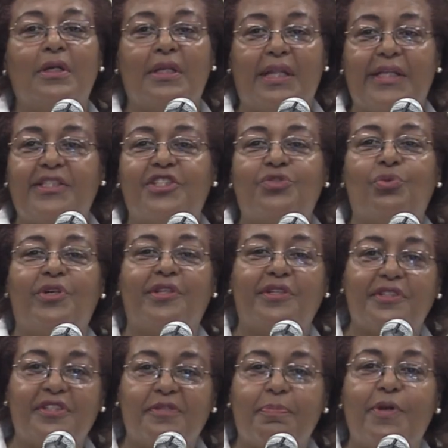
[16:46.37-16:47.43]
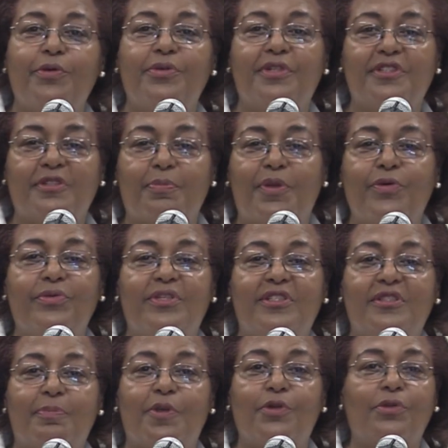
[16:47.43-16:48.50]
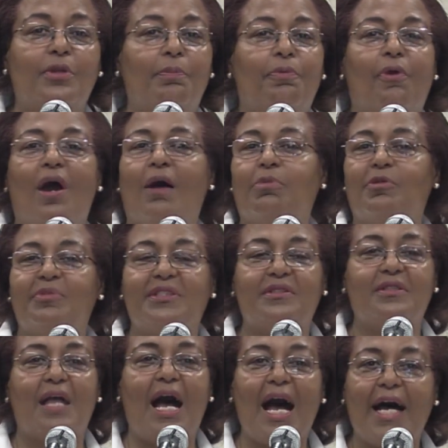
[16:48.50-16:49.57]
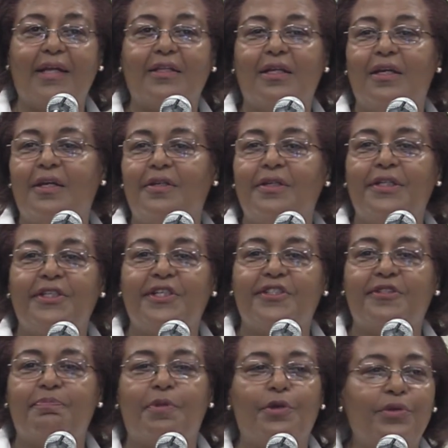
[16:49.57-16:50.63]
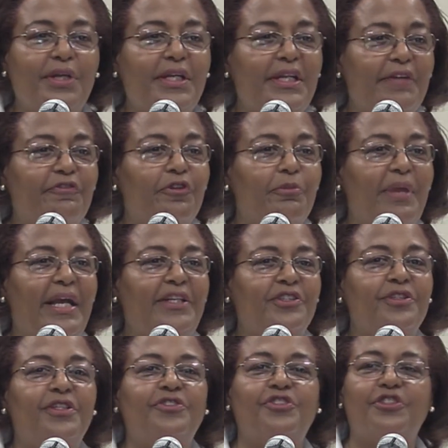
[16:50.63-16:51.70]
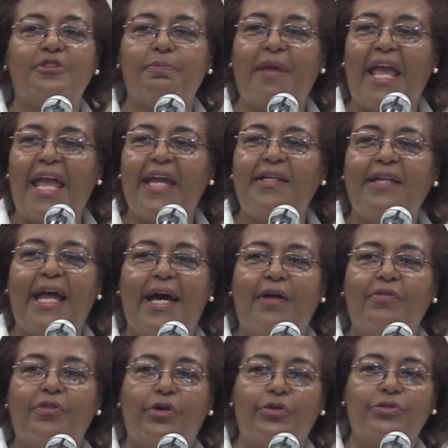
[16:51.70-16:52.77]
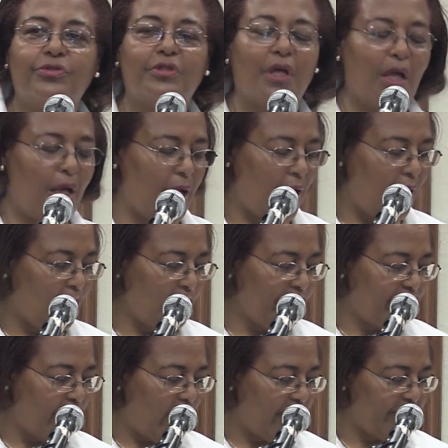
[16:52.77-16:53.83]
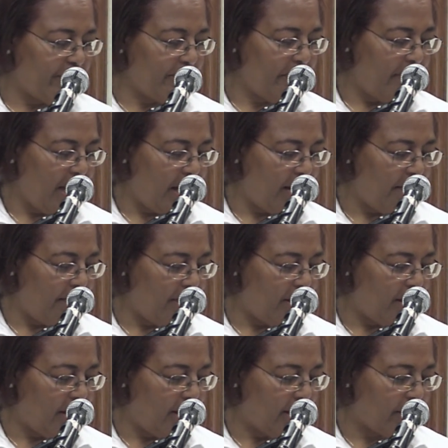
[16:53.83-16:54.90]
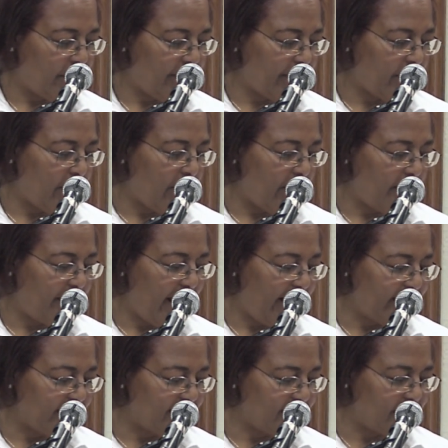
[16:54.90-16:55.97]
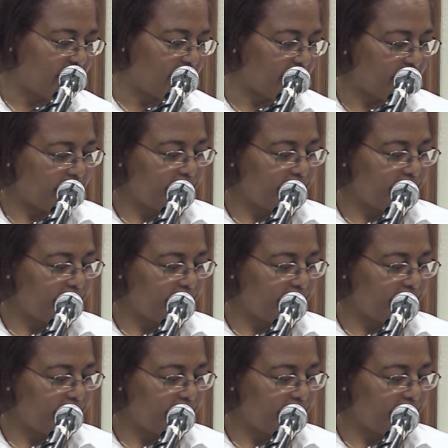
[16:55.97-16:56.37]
They just want to dispute. The problem is not disputing information, it's just paying down those revolving credit card balances.